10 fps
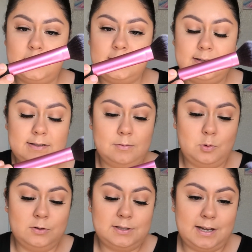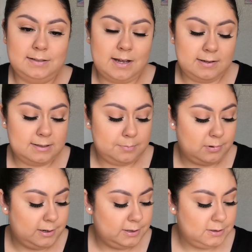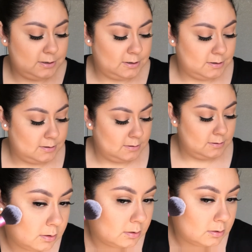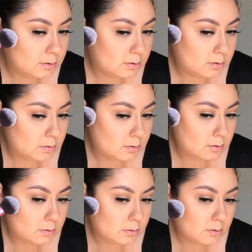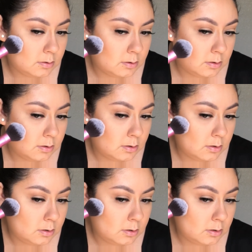This is the multitask brush. When you set your contour,